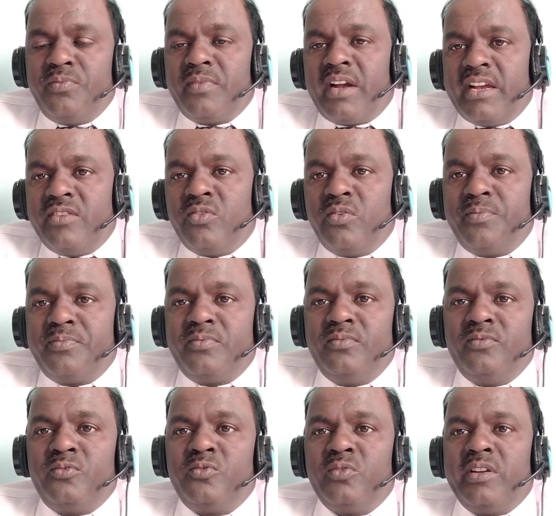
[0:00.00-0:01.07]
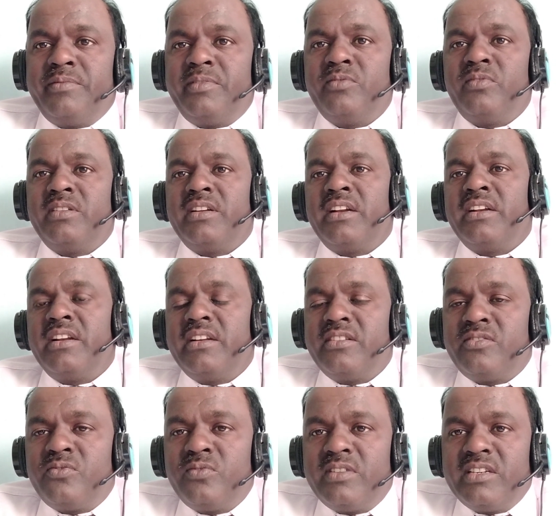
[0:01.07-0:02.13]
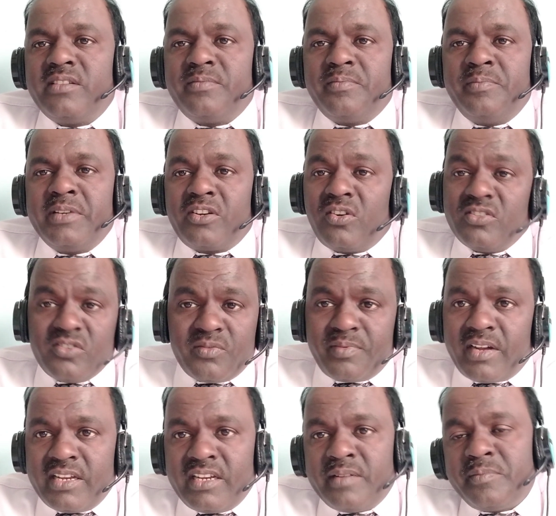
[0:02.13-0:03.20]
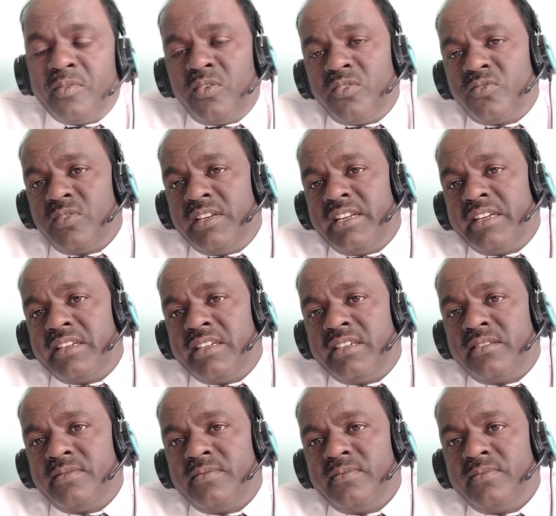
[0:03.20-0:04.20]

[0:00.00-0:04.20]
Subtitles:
I hope to everyone understood it. Because of I am also learner,